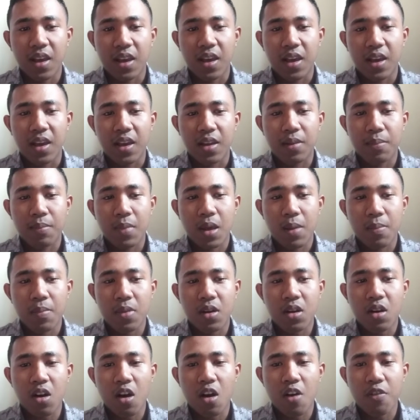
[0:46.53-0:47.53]
in
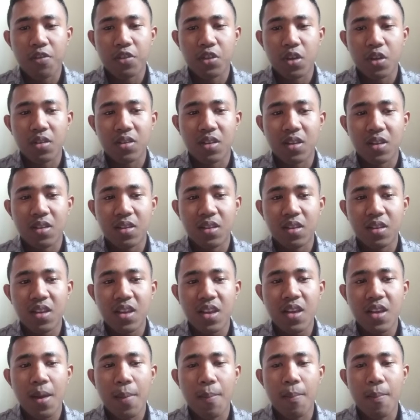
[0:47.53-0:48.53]
member of
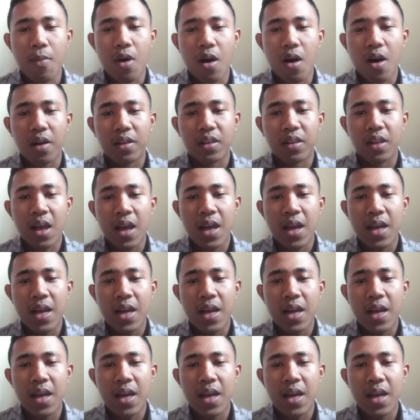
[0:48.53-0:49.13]
society both